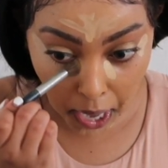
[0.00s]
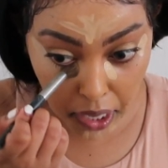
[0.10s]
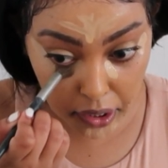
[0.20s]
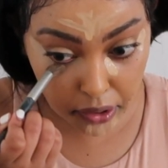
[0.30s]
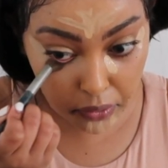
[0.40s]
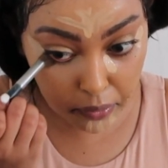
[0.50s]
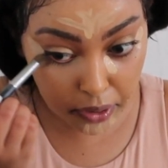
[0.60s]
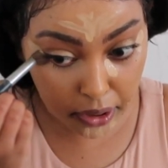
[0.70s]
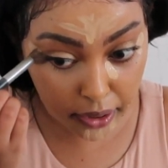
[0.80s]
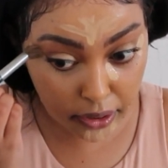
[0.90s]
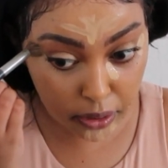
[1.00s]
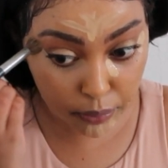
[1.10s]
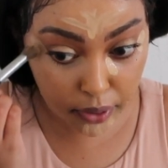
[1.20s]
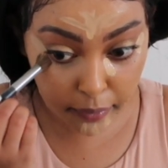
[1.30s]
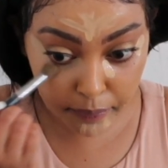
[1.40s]
And I don't really like to
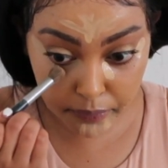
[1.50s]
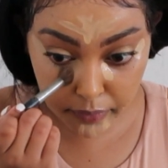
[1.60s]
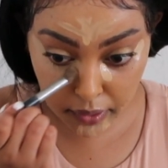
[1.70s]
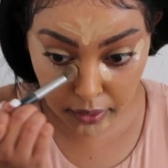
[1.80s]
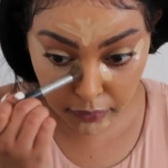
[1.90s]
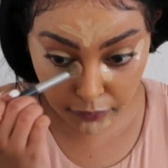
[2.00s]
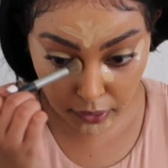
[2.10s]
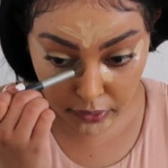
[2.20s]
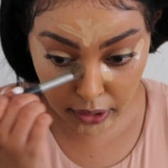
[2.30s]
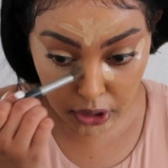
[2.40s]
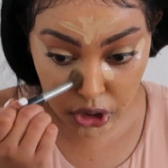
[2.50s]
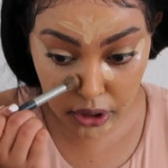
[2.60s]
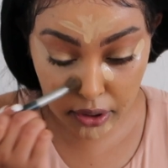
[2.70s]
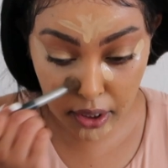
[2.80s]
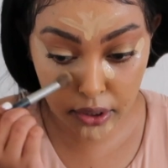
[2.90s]
put
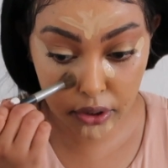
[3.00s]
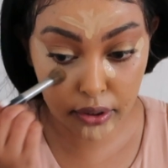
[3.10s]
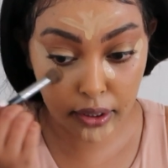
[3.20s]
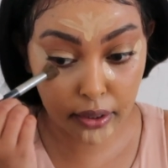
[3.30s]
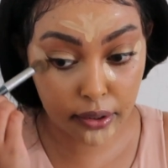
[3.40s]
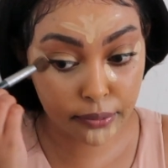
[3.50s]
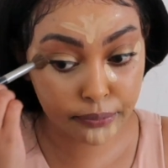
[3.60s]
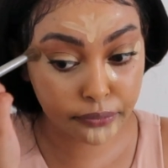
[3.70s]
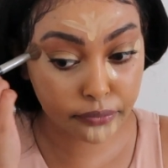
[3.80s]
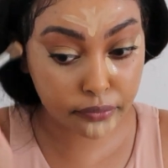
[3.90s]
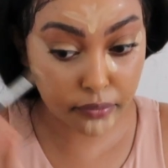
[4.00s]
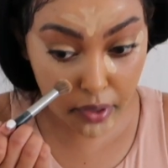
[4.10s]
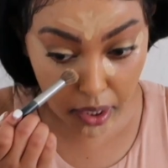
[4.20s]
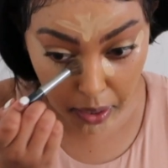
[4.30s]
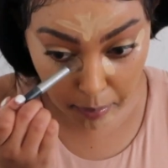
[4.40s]
foundation underneath
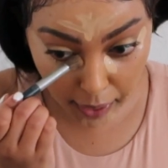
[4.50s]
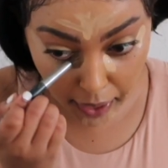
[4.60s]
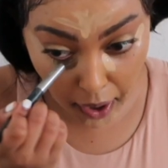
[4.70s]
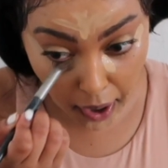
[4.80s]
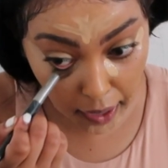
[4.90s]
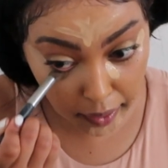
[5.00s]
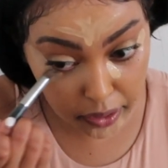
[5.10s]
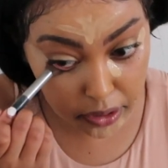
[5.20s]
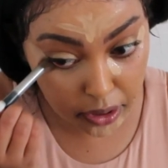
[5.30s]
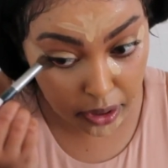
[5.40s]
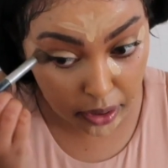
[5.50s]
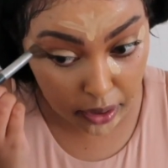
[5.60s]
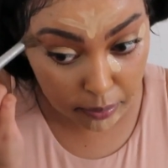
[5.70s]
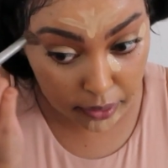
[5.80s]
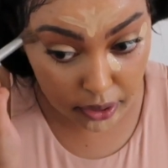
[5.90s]
my eyes
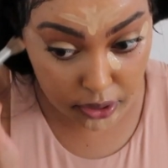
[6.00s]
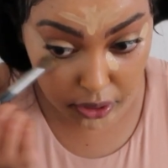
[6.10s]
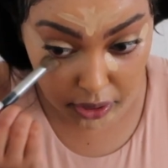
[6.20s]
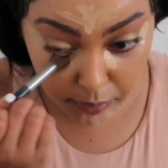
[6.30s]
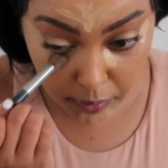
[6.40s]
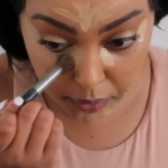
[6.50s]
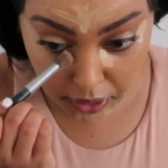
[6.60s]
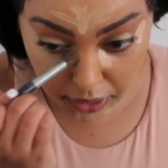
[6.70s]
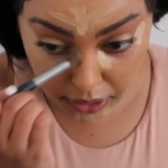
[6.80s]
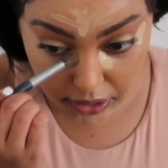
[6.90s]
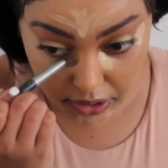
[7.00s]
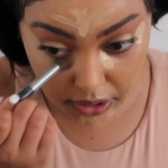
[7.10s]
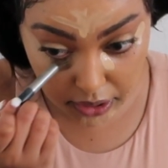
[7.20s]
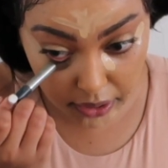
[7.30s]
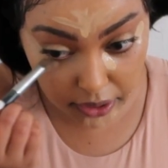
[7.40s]
because you're gonna be putting
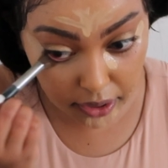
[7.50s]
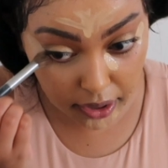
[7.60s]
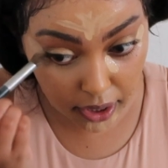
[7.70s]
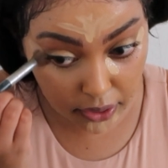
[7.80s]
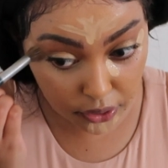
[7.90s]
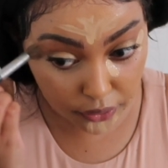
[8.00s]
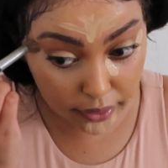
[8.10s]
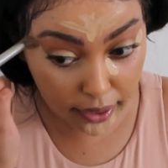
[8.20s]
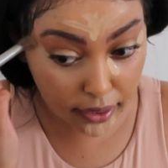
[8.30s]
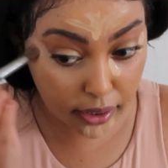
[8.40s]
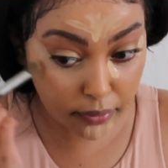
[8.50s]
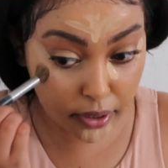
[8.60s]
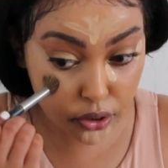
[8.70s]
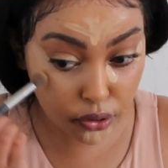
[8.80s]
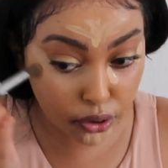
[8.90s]
concealer under there
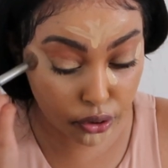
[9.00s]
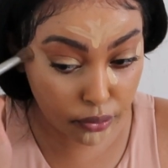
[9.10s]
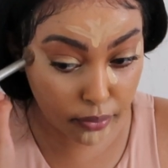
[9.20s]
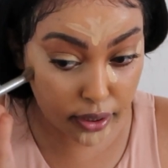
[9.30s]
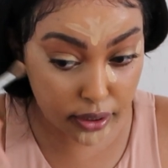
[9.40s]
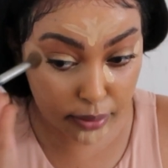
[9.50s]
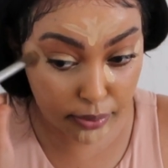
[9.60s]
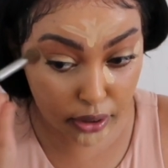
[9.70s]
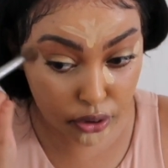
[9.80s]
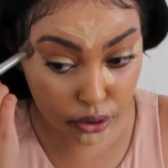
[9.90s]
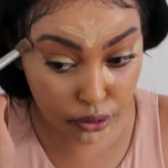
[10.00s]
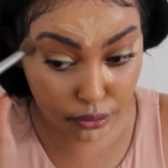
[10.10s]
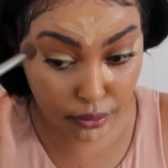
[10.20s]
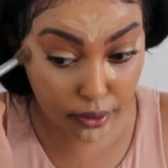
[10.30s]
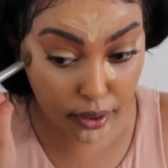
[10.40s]
anyway, so you don't want it to be
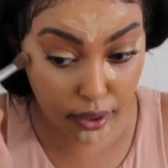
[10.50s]
too